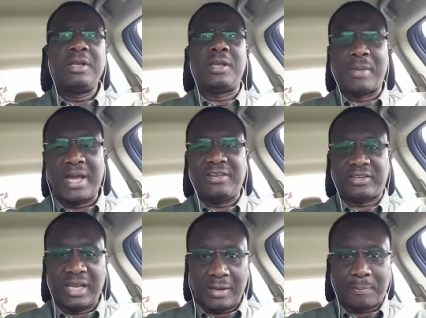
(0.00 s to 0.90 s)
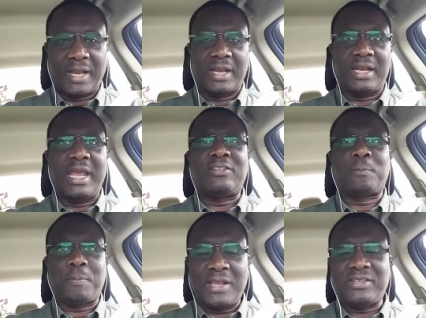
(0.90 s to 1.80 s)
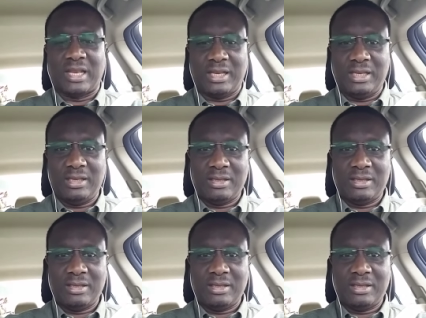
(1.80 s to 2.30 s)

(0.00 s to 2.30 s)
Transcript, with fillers: the man is independent, especially